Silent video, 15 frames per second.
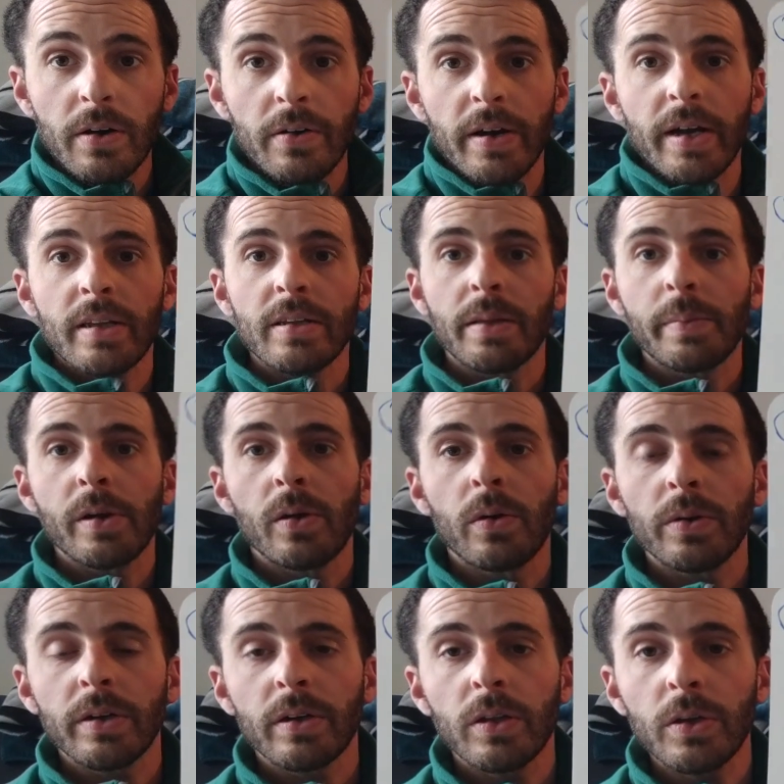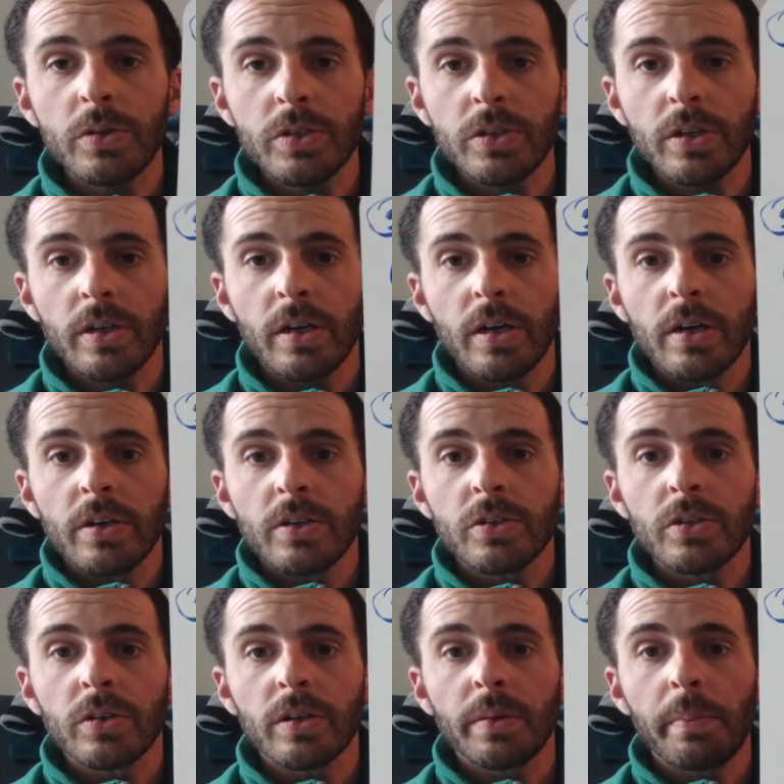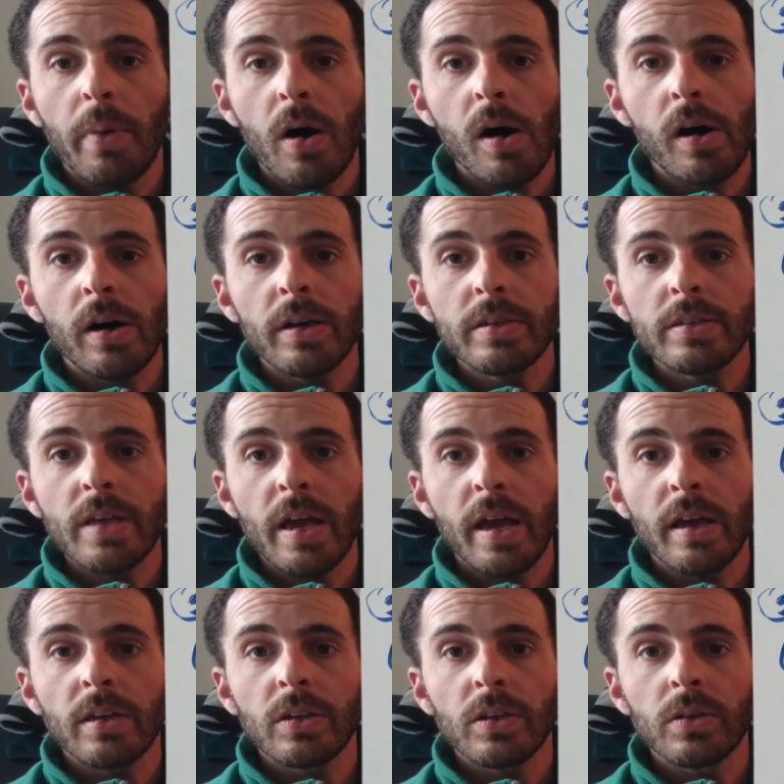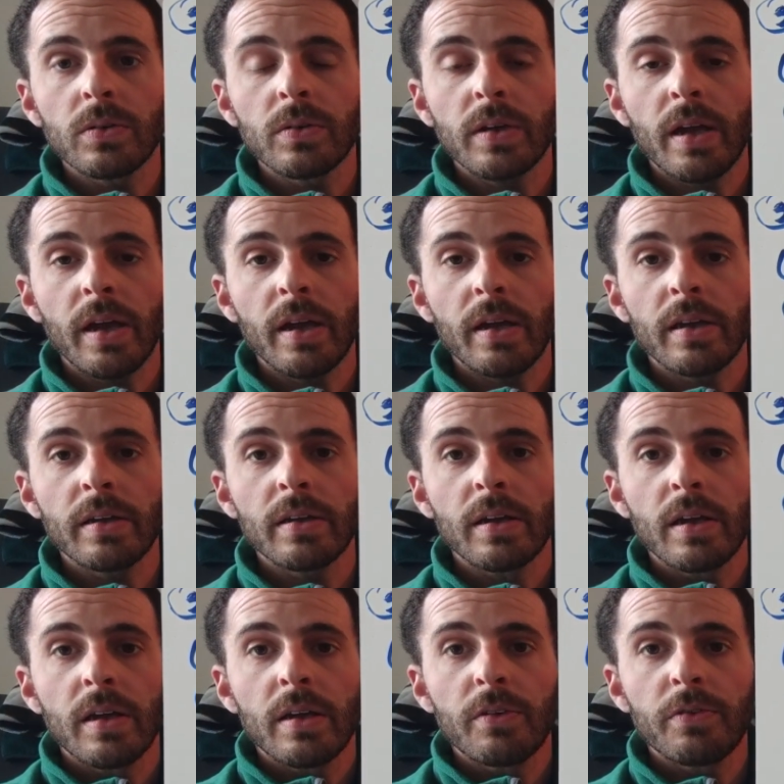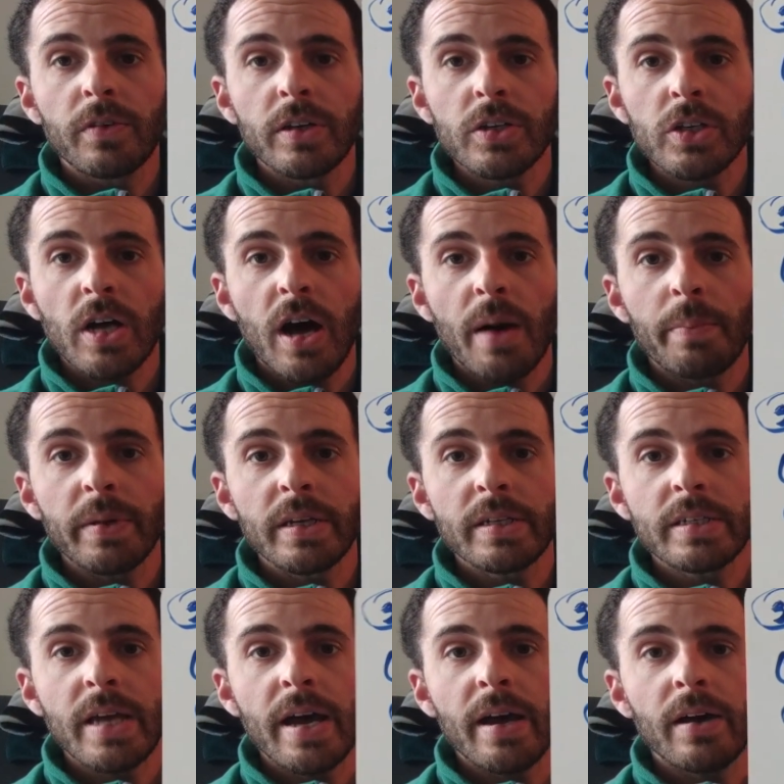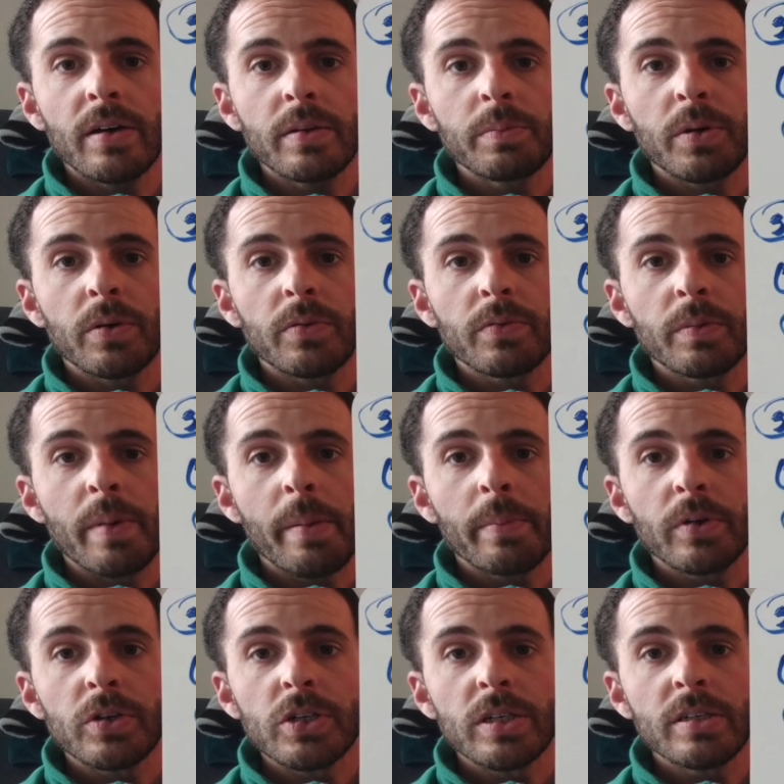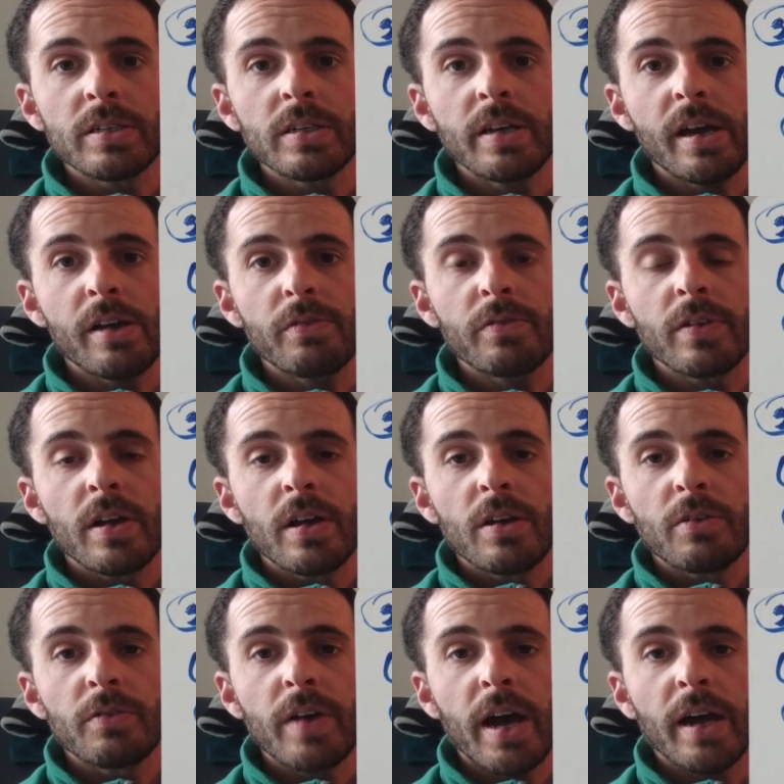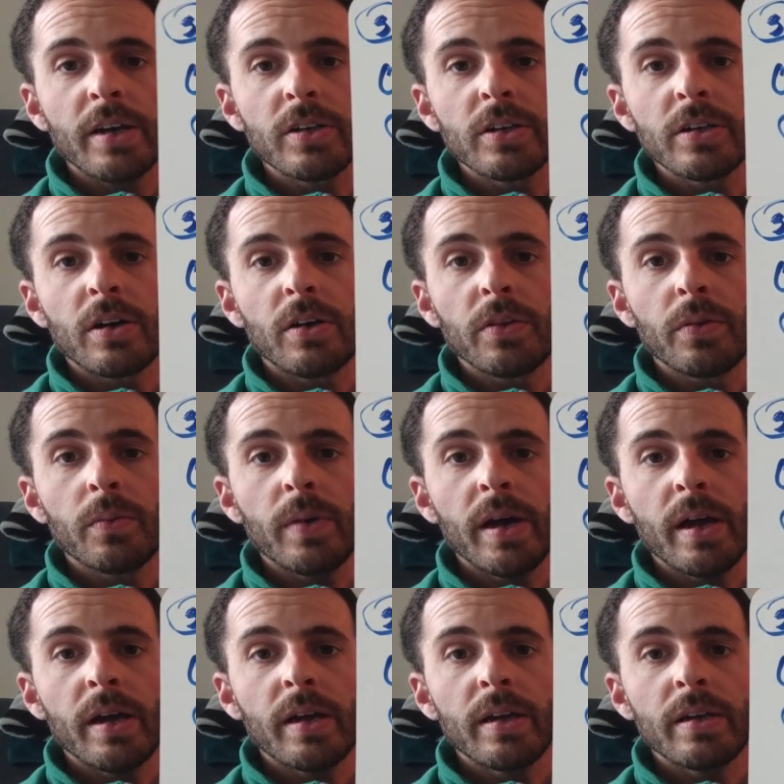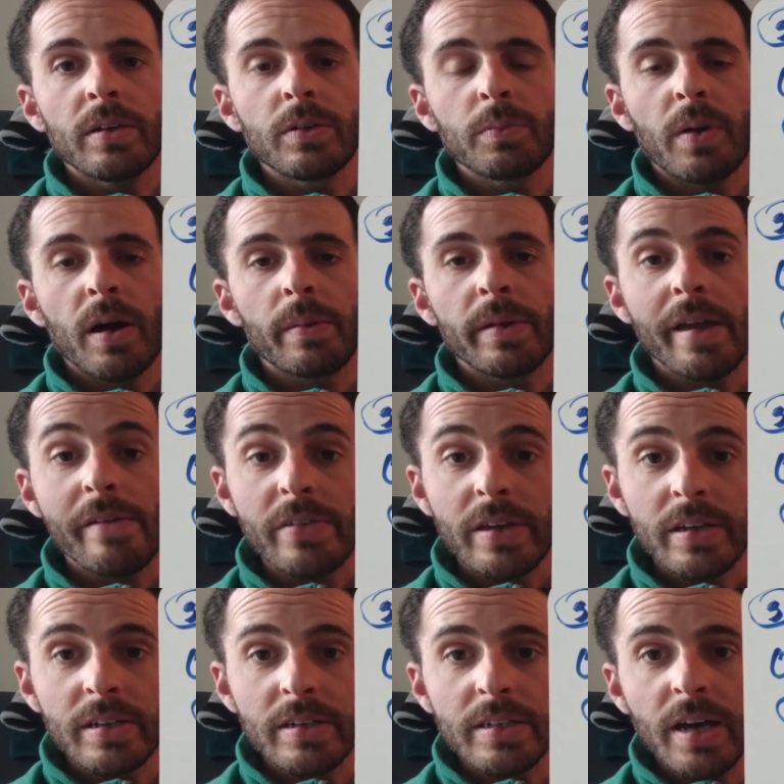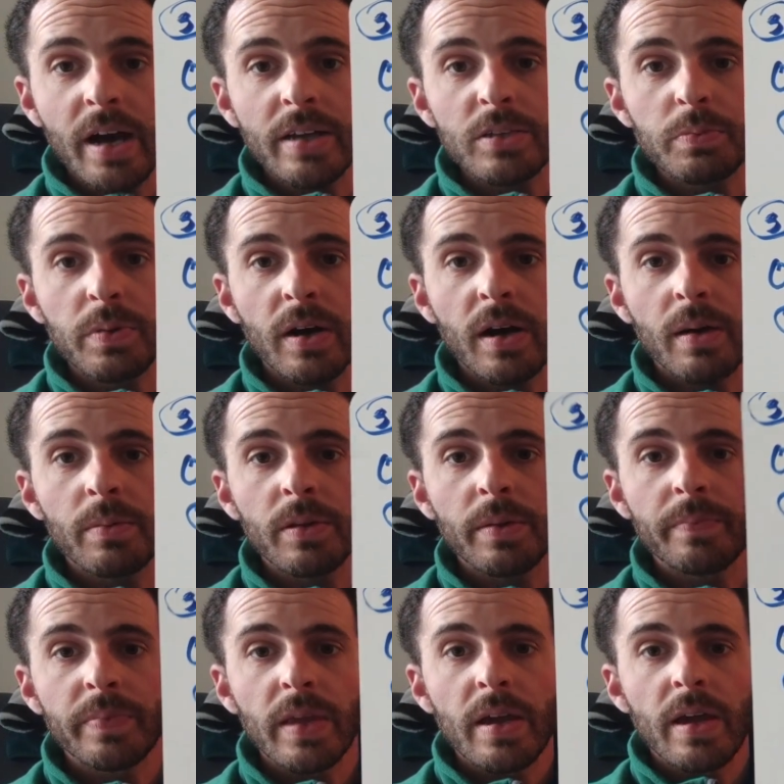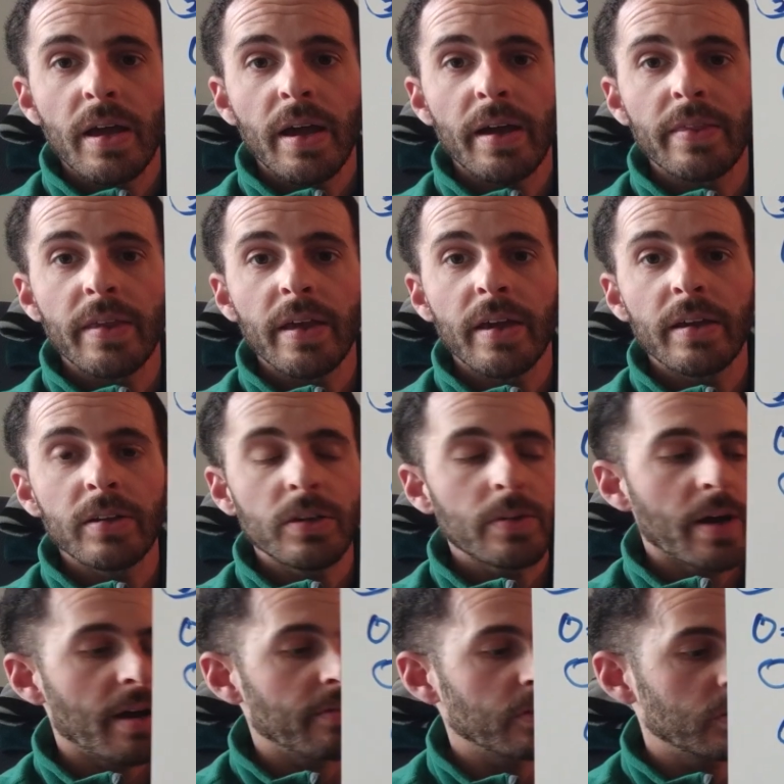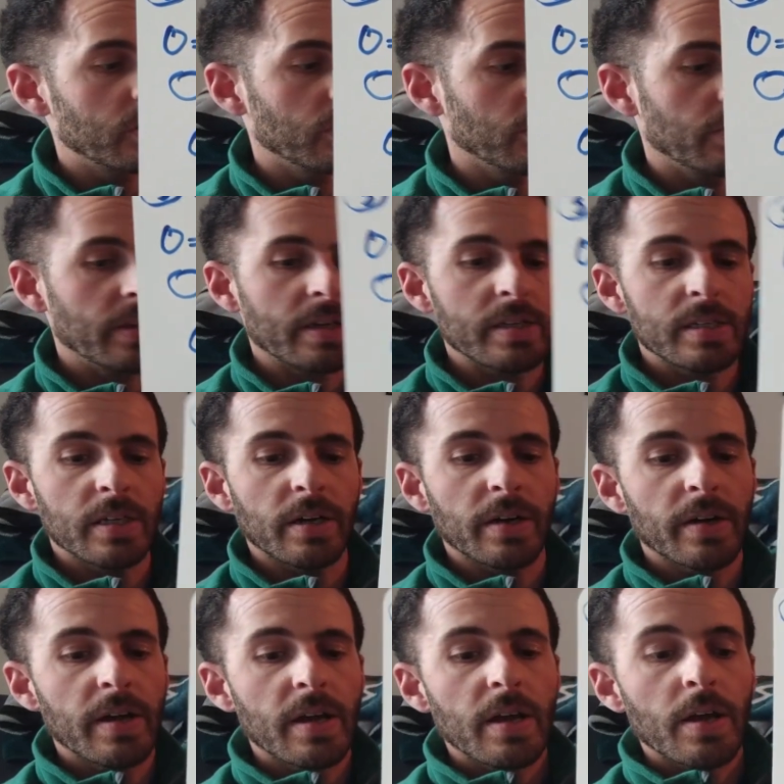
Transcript: All right, let me hold it closer so you can pause and you can finish copying it down, but remember GCF, factor all the way, you probably have a hidden dots problem, and then you have your two things here.